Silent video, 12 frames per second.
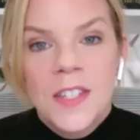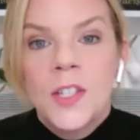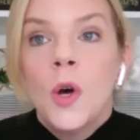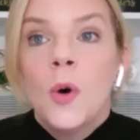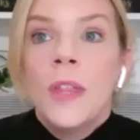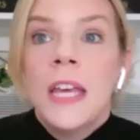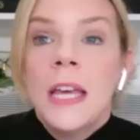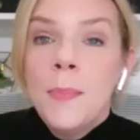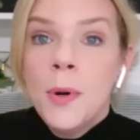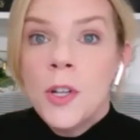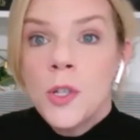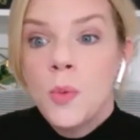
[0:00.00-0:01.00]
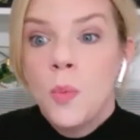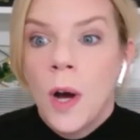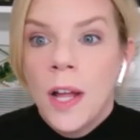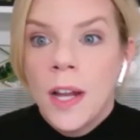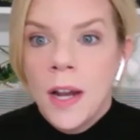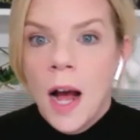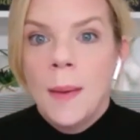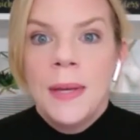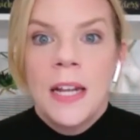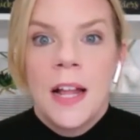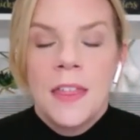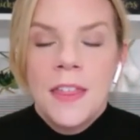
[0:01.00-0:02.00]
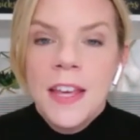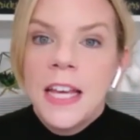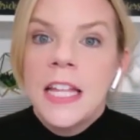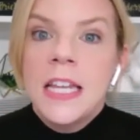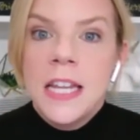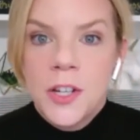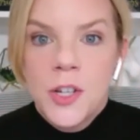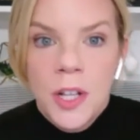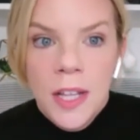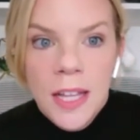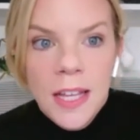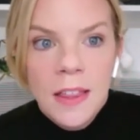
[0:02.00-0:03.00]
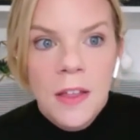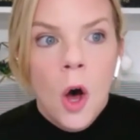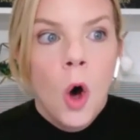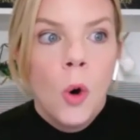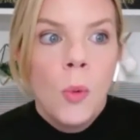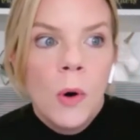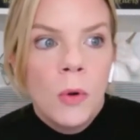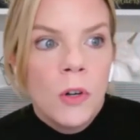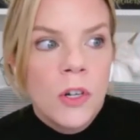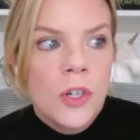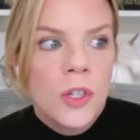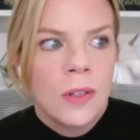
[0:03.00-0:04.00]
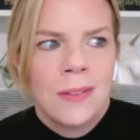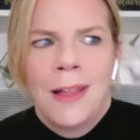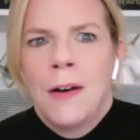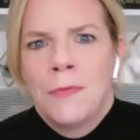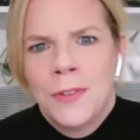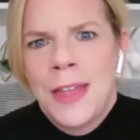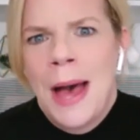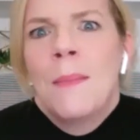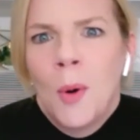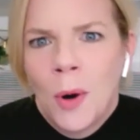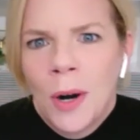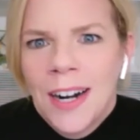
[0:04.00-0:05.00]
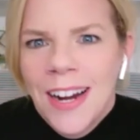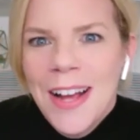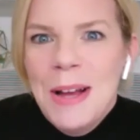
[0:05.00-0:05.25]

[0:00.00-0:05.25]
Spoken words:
So the in-person one, I mean, I think initially the homeowners loved that more